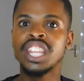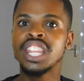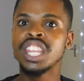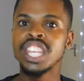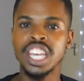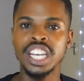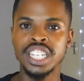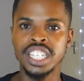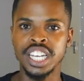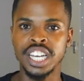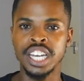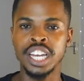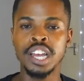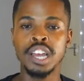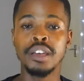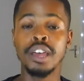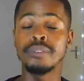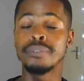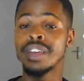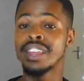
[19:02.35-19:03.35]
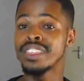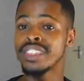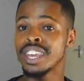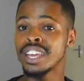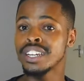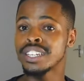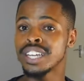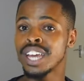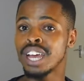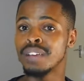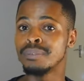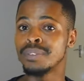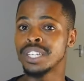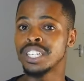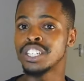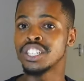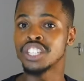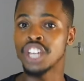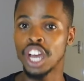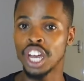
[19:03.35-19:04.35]
Theater, and by theater I
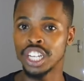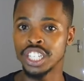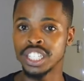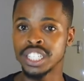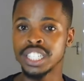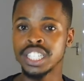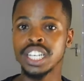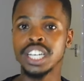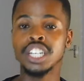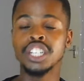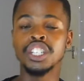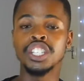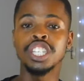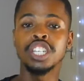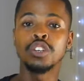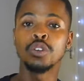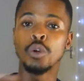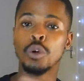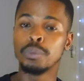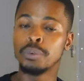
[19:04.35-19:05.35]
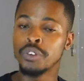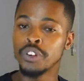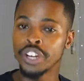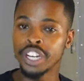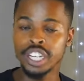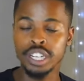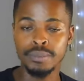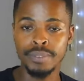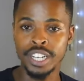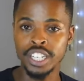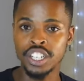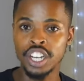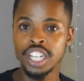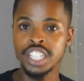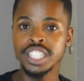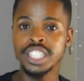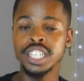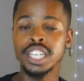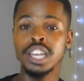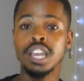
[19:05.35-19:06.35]
mean dance. Just incorporating my
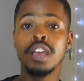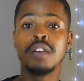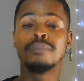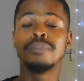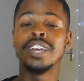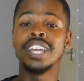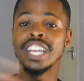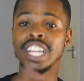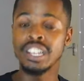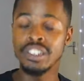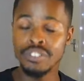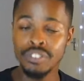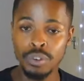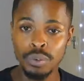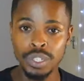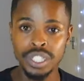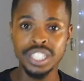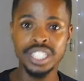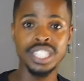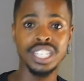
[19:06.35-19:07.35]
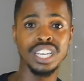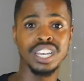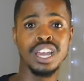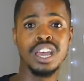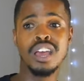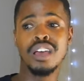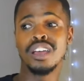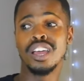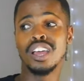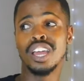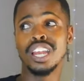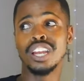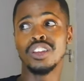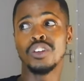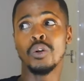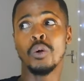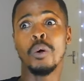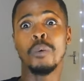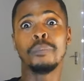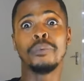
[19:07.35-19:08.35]
dancing, my influencing,
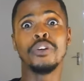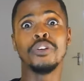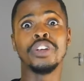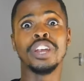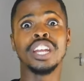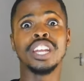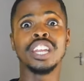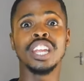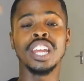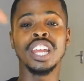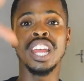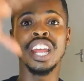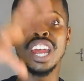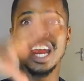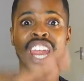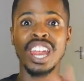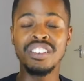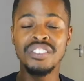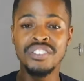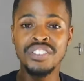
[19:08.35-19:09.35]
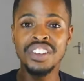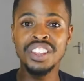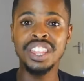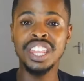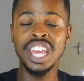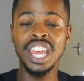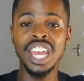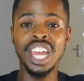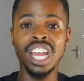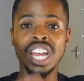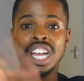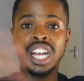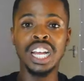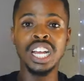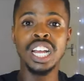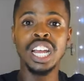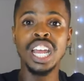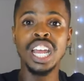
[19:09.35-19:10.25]
incorporating everything.